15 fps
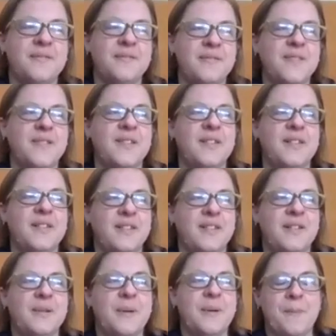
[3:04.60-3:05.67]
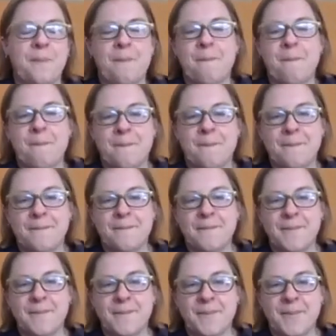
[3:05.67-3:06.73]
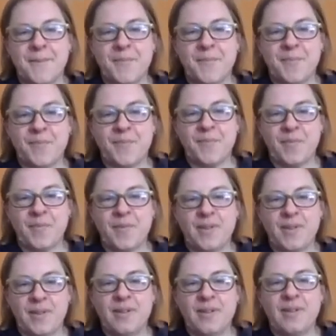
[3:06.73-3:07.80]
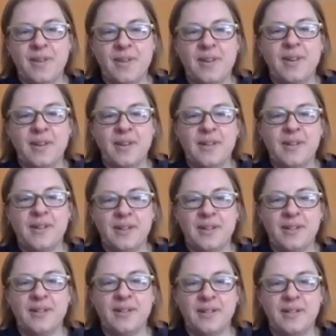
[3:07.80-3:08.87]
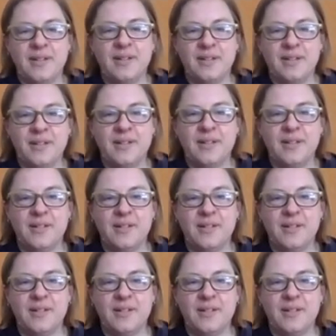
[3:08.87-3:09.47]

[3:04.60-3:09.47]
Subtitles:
This person isn't speaking.